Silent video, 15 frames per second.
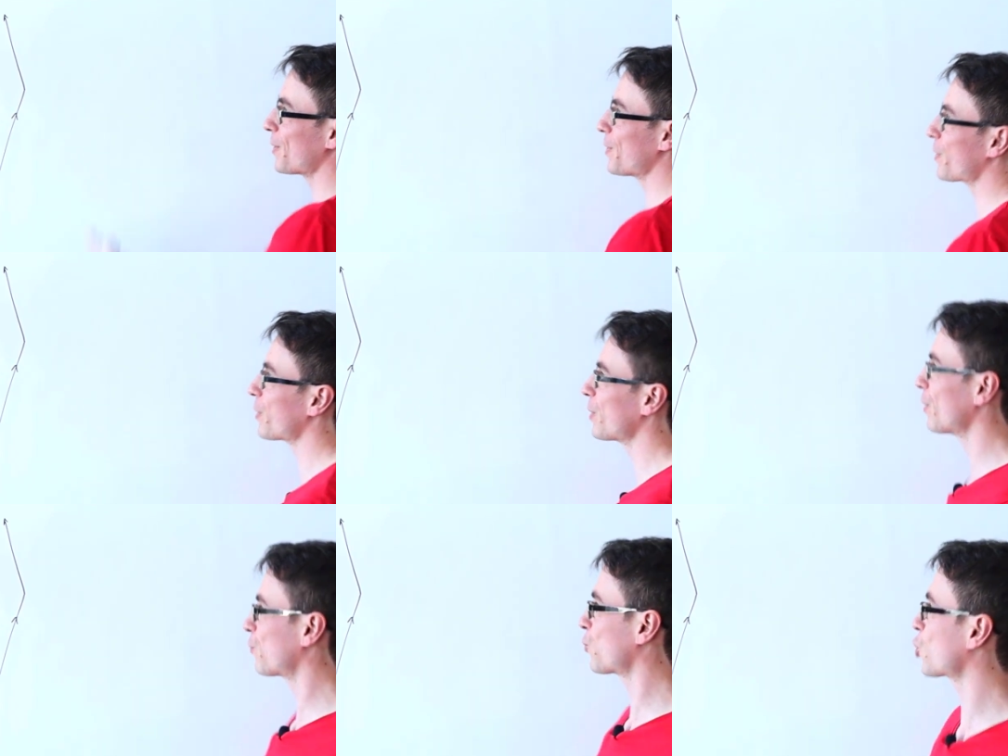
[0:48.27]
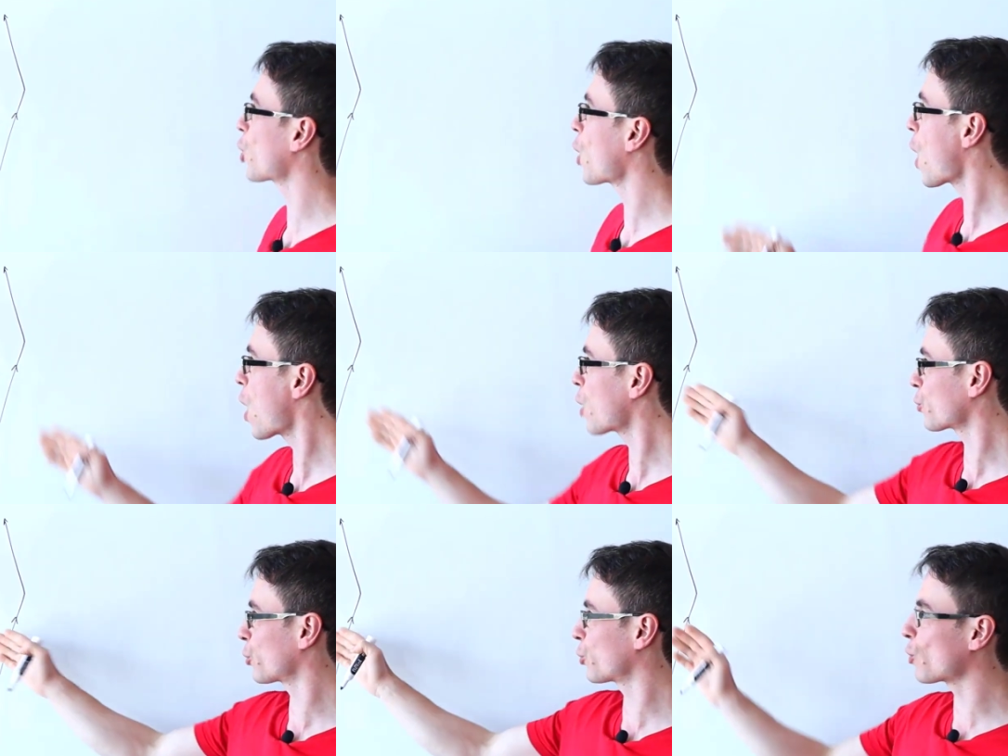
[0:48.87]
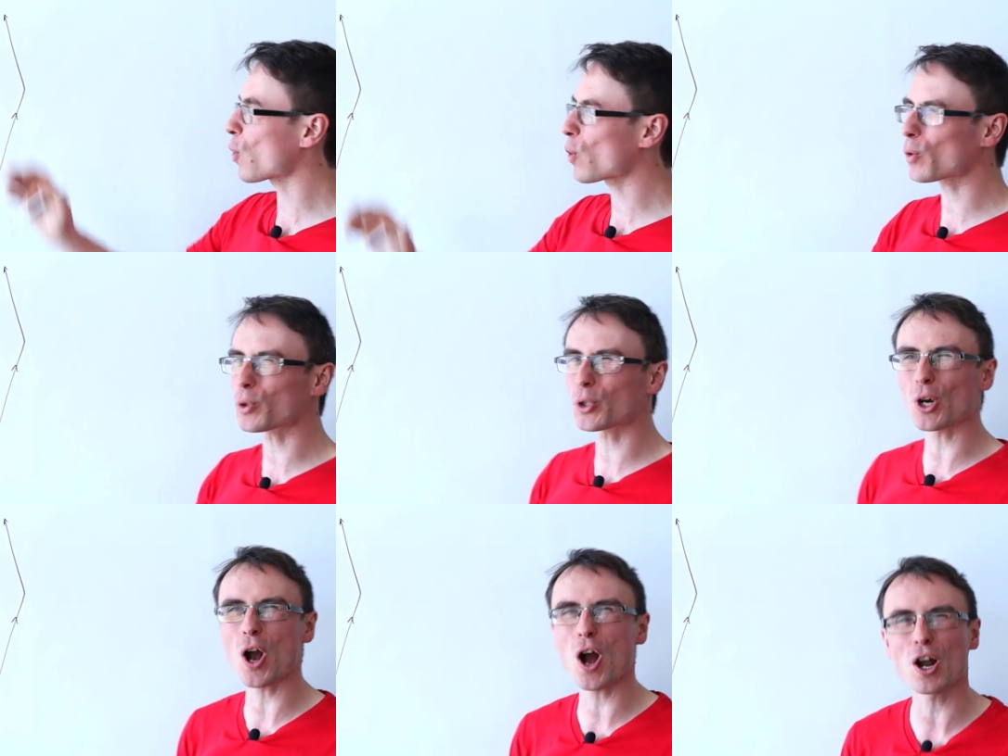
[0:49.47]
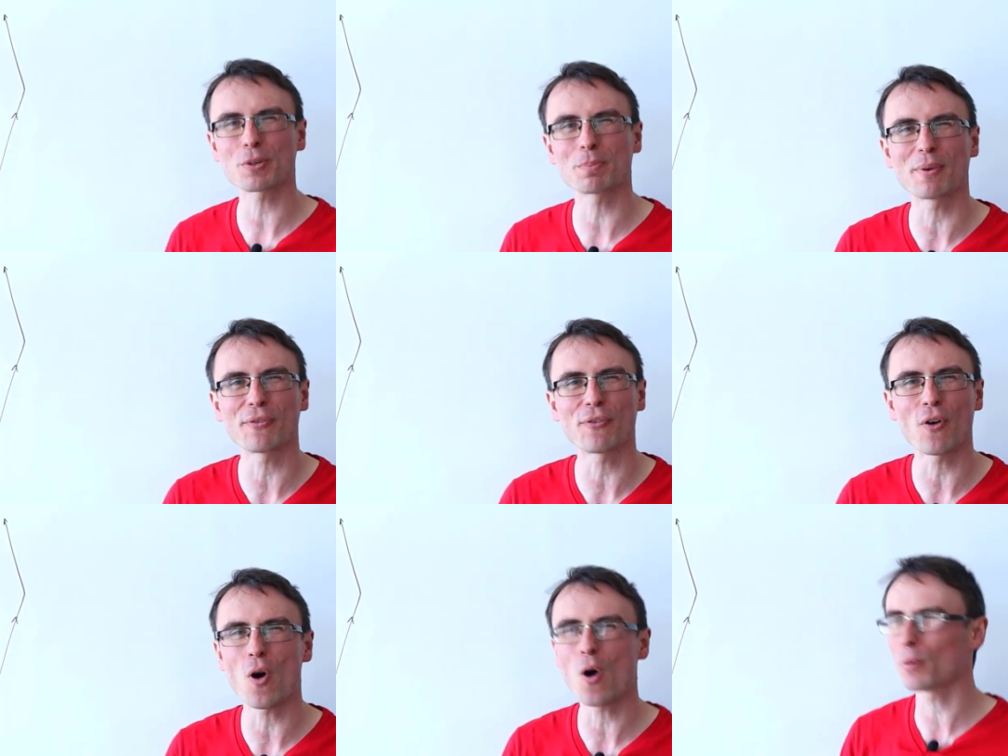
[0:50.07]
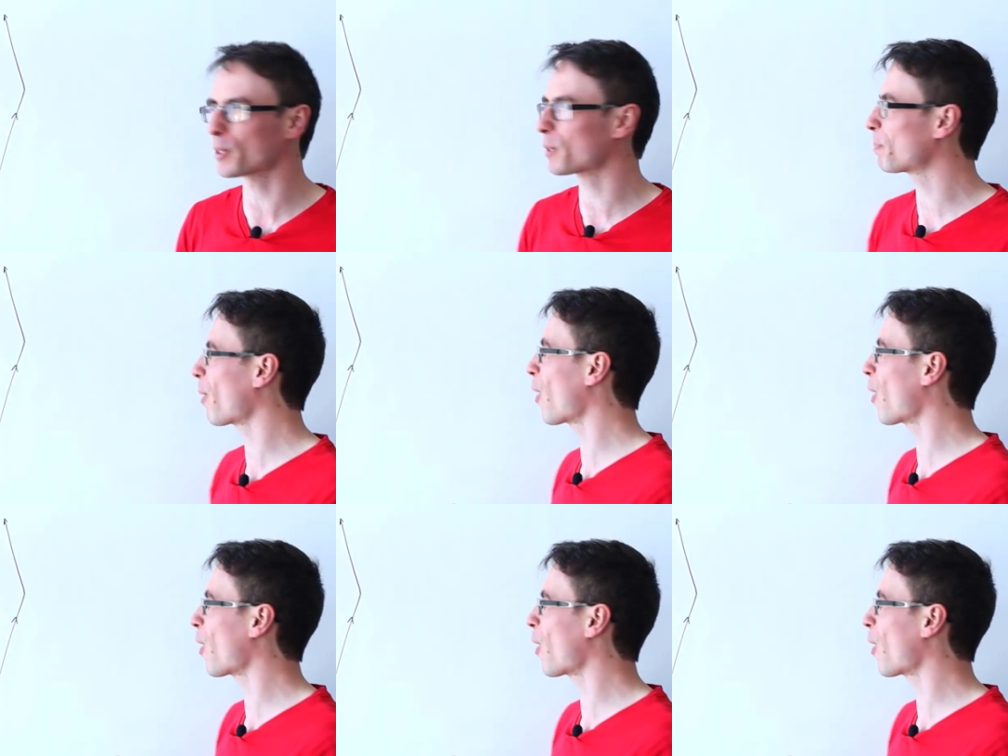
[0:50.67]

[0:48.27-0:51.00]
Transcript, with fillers: to conserve charge, the total charge before was